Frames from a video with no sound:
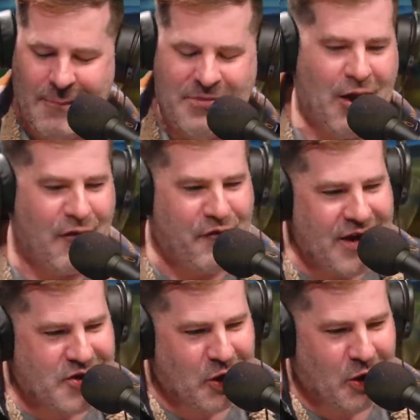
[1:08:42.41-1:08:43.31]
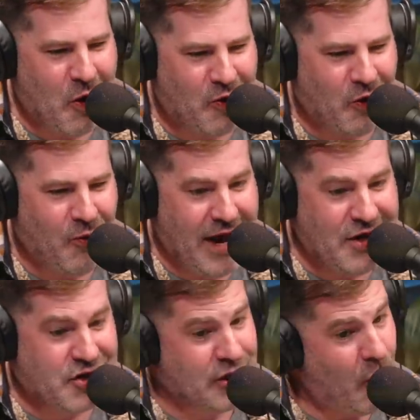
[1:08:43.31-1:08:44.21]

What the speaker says: And our friends at Local Waste,